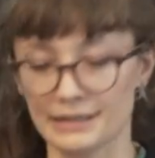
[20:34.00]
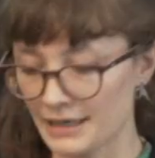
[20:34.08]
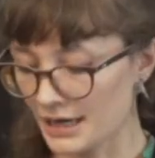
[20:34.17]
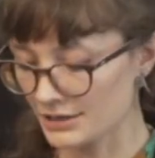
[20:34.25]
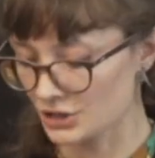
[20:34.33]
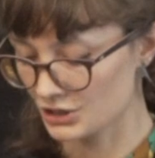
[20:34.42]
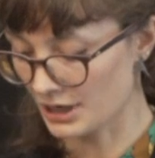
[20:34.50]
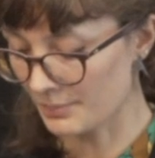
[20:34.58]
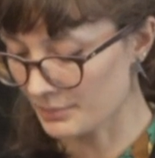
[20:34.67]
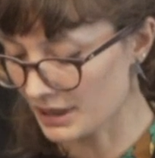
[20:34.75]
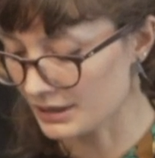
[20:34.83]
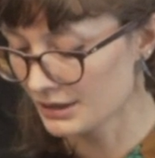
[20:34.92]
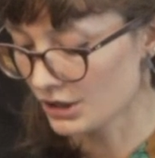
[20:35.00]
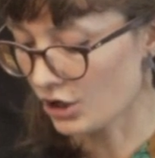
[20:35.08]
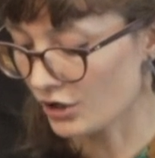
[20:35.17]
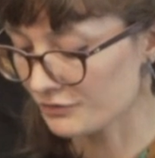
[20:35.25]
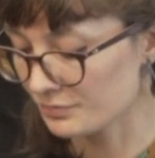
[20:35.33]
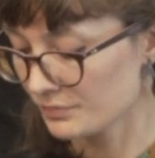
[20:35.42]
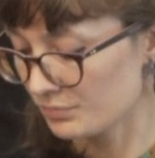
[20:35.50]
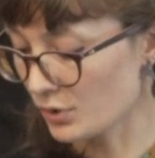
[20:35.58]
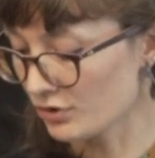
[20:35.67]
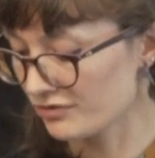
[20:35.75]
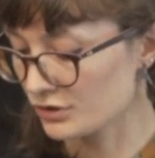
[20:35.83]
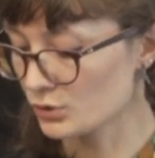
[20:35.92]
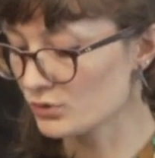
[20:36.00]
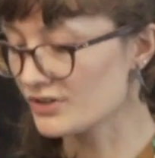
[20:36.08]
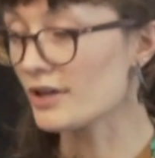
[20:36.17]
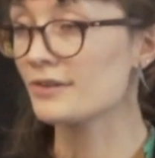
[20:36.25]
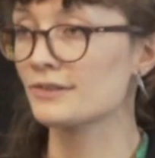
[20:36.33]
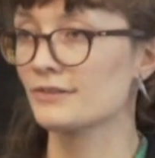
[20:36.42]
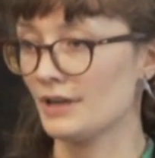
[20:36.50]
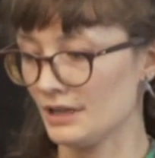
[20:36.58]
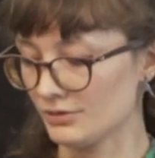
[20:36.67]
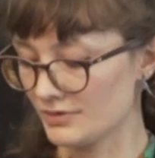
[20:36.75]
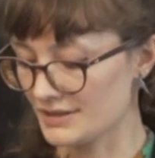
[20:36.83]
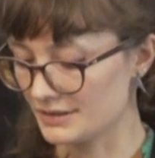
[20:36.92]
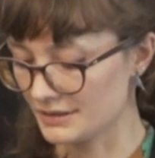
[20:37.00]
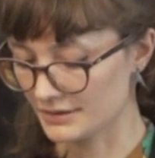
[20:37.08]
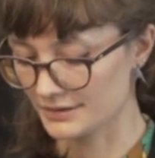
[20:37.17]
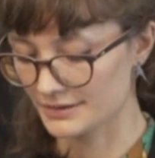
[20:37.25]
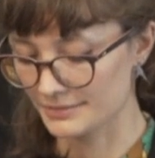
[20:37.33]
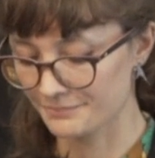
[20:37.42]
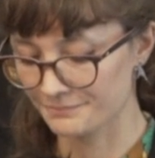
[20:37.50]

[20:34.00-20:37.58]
large number of both users and residents.